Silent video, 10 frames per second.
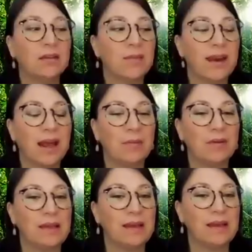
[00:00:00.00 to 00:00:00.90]
and I
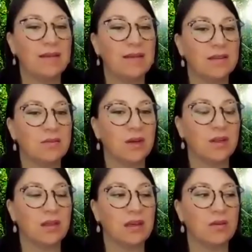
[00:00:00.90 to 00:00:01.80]
believe that's
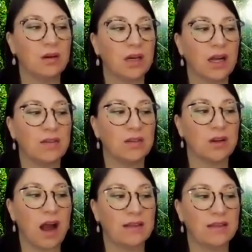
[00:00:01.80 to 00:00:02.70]
what the organizers
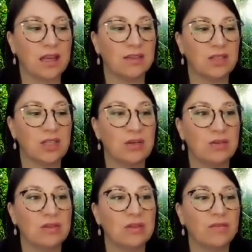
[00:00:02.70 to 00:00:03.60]
are asking us to use.